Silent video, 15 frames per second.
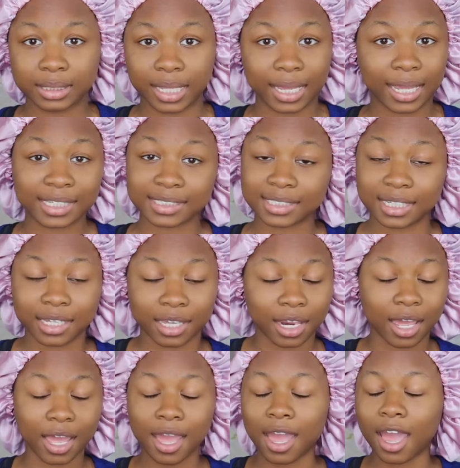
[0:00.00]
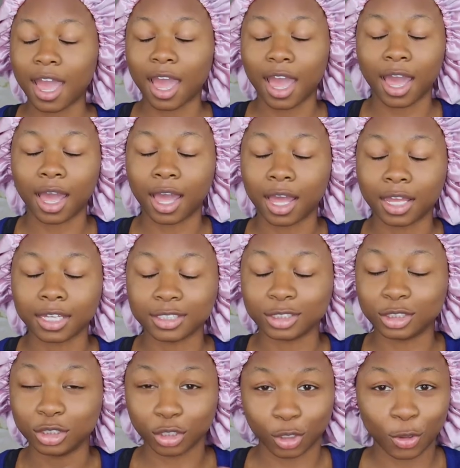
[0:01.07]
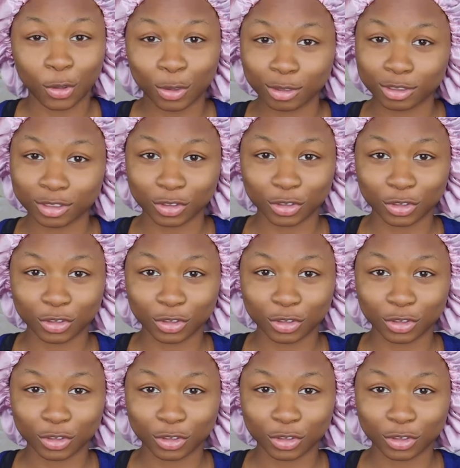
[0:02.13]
like i said i don't